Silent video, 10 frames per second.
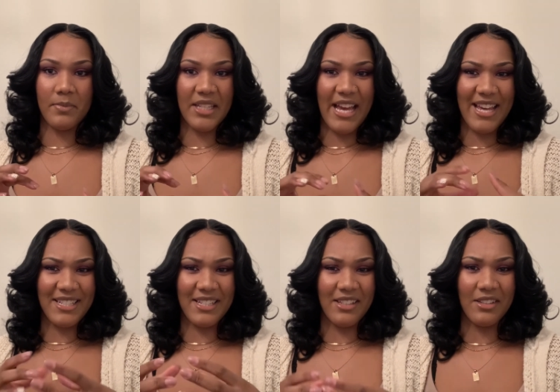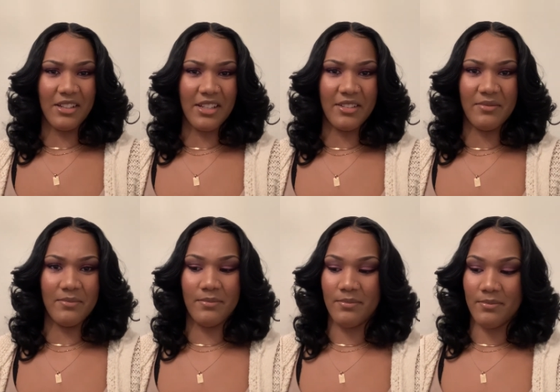plastic
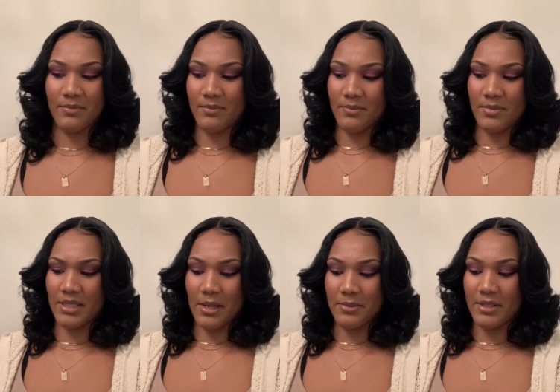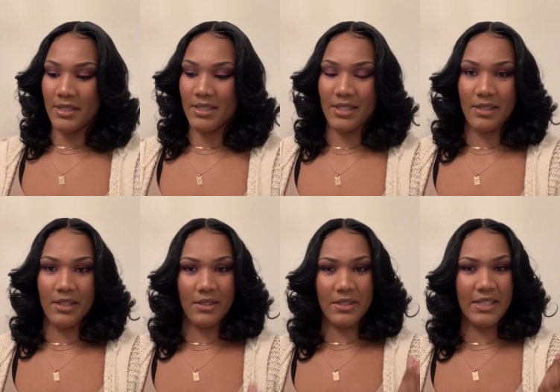looking substance and
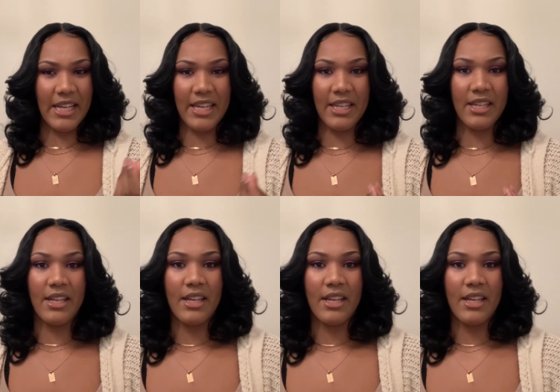look sticky